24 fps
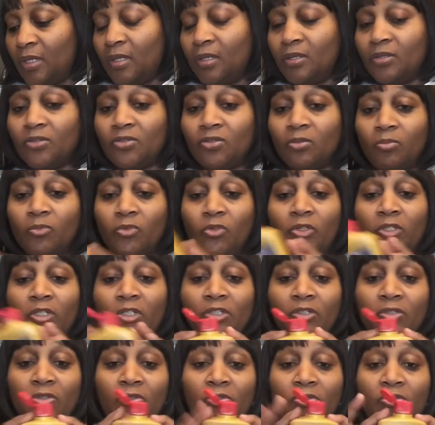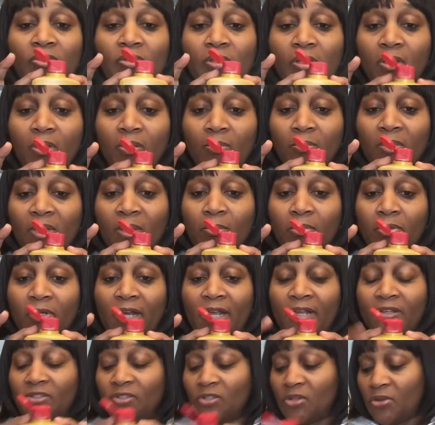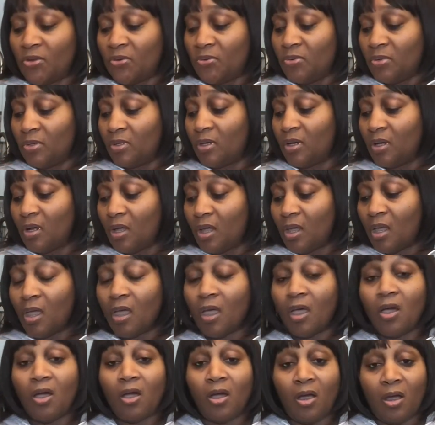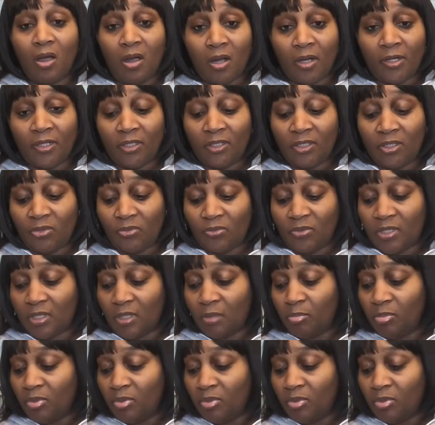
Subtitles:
So I'm going to use my Brasso on a Q-tip.